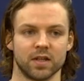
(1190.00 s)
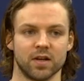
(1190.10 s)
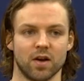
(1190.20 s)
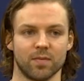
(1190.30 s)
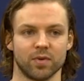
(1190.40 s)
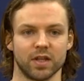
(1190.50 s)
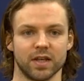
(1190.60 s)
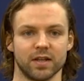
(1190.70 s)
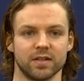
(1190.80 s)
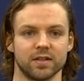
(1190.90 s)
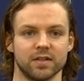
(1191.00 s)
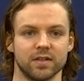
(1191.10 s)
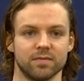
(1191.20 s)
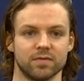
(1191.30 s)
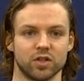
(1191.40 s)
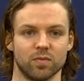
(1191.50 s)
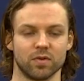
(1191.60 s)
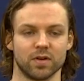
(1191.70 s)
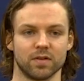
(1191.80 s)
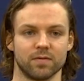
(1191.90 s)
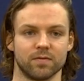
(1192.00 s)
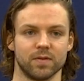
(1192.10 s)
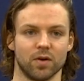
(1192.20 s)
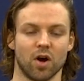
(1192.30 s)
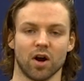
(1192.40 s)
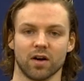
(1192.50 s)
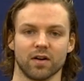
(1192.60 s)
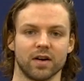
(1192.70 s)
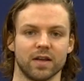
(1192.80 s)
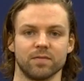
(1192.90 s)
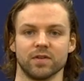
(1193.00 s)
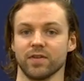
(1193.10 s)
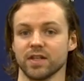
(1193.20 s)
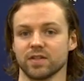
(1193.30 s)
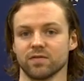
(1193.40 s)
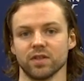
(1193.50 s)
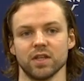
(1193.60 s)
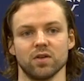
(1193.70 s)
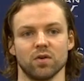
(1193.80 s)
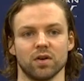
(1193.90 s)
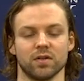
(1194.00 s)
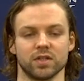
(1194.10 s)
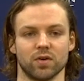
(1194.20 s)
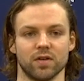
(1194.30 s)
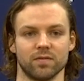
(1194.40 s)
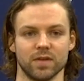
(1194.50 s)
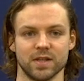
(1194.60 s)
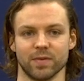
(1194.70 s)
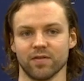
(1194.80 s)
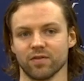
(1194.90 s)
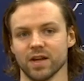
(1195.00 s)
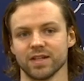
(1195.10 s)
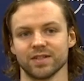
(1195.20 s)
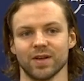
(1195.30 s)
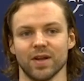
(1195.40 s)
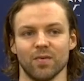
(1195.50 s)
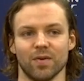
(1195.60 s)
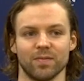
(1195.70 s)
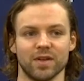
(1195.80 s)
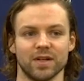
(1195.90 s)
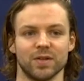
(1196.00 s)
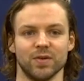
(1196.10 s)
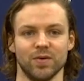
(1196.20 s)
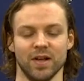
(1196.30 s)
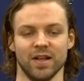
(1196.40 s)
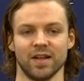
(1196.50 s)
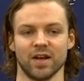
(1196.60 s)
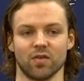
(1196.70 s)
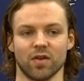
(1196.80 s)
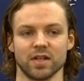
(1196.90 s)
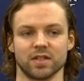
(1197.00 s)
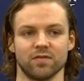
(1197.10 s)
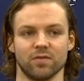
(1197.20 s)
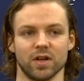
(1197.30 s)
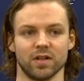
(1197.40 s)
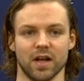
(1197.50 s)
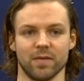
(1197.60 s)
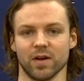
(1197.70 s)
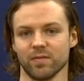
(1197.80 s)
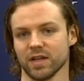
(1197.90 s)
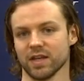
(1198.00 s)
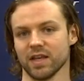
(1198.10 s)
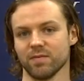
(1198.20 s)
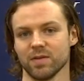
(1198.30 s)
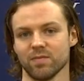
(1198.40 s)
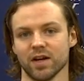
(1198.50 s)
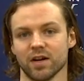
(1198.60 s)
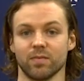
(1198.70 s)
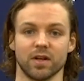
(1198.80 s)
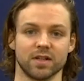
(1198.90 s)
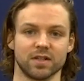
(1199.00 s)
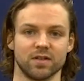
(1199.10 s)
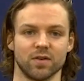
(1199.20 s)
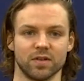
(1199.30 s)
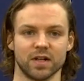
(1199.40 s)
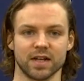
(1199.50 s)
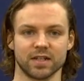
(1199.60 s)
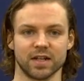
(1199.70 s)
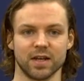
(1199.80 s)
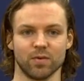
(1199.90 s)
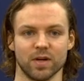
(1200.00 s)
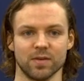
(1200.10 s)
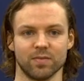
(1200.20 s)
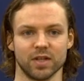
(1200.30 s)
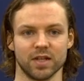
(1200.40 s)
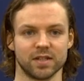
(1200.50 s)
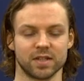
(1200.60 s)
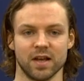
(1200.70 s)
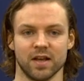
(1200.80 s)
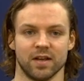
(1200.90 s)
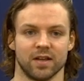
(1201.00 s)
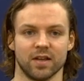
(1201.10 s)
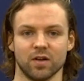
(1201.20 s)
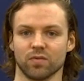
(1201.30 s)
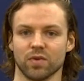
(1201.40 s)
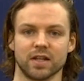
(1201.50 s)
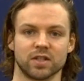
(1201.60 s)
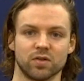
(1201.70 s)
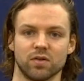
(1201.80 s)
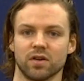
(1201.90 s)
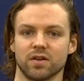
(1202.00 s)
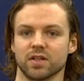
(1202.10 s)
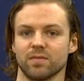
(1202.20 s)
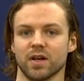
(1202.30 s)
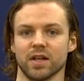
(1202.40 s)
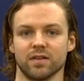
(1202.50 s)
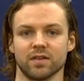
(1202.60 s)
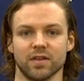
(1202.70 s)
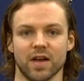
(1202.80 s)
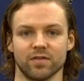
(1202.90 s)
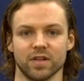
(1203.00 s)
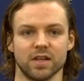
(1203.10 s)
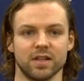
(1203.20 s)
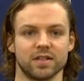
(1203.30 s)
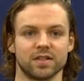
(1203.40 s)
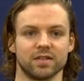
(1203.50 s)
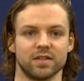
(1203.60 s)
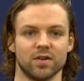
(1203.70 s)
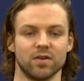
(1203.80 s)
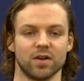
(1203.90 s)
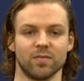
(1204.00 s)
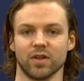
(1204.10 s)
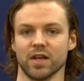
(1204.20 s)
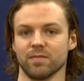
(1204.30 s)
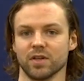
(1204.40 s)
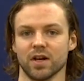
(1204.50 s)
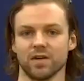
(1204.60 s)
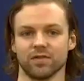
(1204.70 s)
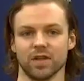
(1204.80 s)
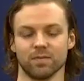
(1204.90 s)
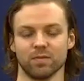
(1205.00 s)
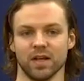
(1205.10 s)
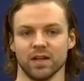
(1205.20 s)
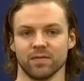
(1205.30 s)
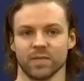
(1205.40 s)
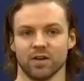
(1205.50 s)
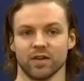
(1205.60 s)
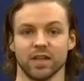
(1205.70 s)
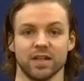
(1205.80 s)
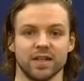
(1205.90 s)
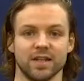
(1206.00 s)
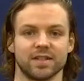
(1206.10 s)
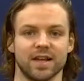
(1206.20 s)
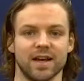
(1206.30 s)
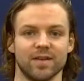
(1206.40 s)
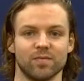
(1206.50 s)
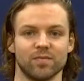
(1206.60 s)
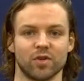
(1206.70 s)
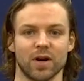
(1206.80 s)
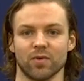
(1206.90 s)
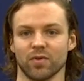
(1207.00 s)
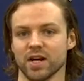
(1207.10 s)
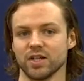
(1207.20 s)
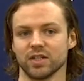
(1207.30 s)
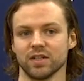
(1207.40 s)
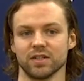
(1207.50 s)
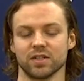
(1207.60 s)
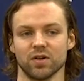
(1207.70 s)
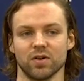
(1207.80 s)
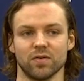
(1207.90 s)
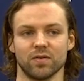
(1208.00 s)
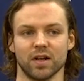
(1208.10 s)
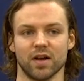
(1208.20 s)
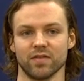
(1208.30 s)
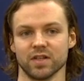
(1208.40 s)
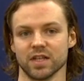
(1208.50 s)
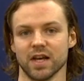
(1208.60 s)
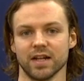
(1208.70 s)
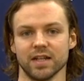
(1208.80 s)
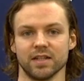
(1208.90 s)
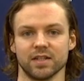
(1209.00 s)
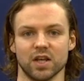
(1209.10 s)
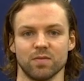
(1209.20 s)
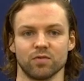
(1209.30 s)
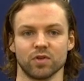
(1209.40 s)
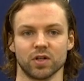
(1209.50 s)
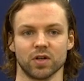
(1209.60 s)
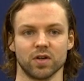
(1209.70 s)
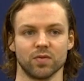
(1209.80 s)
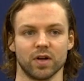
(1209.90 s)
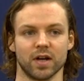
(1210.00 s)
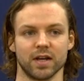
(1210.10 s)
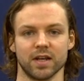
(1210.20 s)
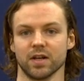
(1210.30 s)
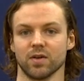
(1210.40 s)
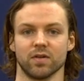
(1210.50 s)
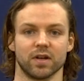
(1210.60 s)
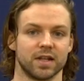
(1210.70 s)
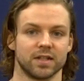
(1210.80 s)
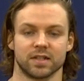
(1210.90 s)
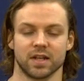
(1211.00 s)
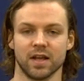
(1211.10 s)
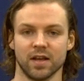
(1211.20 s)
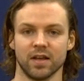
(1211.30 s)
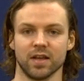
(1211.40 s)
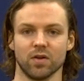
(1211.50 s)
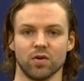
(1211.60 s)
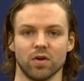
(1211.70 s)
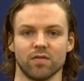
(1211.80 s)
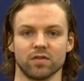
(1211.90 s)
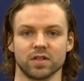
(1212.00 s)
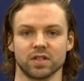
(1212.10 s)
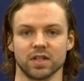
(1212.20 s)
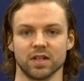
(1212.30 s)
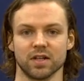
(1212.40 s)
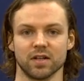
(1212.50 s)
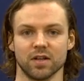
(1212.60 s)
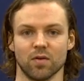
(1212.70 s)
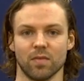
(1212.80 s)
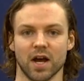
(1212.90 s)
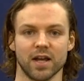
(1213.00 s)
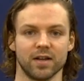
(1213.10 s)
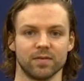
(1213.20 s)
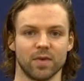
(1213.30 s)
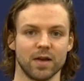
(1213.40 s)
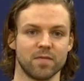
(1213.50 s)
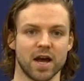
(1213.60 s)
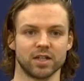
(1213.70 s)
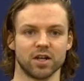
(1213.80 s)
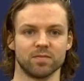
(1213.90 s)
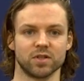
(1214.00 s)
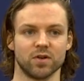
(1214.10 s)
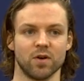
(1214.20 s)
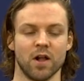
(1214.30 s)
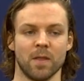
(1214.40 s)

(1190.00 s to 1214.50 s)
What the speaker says: not playing super, you know, hard on him defensively, or sort of he's my friend, so I don't want to be too aggressive, well, I'm not making him any better, because, you know, the next night he plays, you know, Ryan Suter or somebody on the lefty that's, you know, going to play him tough, like, you know, he needs that preparation. And so, and obviously I need the same in return when I need to go against, you know, whoever's, you know, my matchup. So